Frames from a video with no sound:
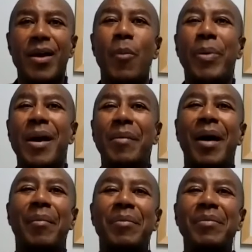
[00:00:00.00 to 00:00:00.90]
Go pick them
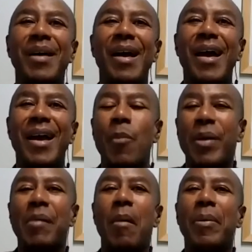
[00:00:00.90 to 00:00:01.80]
up. And go
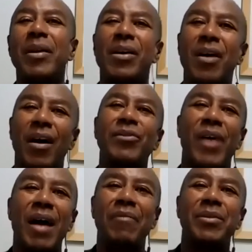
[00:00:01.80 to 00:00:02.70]
pick them up in your car and
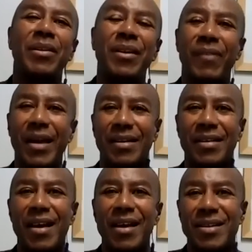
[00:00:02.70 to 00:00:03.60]
drive them to the event.
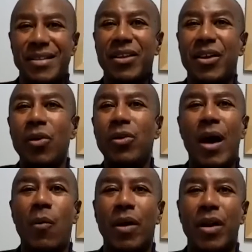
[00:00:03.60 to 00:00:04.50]
Because then you know you
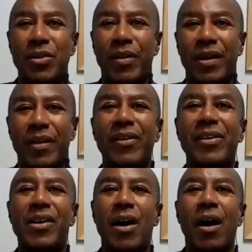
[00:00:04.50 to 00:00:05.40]
got 1 or 2 there. They're in
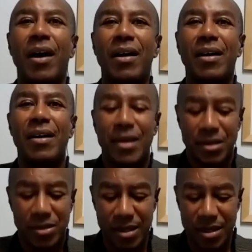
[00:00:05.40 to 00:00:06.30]
your car.
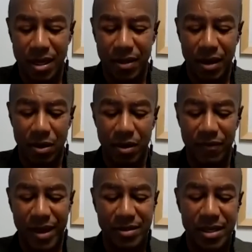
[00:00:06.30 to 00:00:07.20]
So that's another little
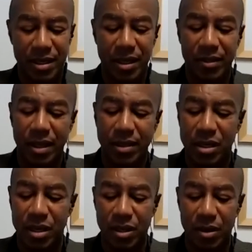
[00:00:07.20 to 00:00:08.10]
advanced technique that
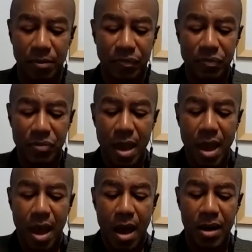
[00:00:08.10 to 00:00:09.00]
you can do.
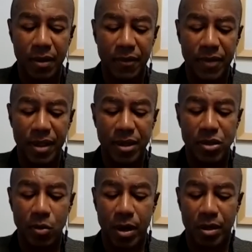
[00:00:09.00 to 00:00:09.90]
Another thing
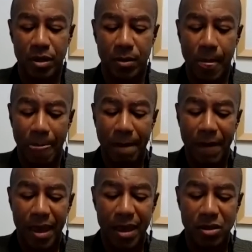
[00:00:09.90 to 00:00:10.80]
that you want to do
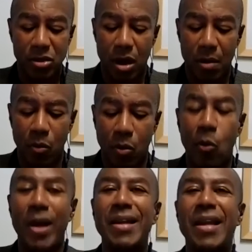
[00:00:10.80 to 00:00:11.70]
is
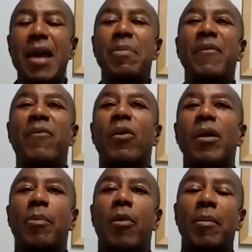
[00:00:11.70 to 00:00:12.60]
1 day before
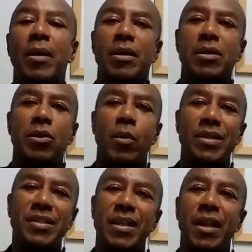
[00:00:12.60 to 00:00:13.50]
the appointment, you
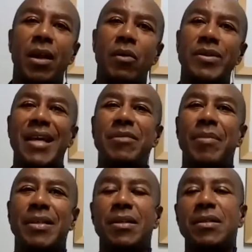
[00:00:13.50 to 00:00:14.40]
want to send a little text
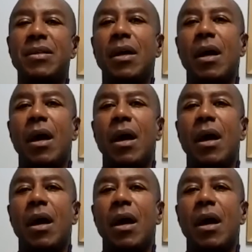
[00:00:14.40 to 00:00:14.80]
message.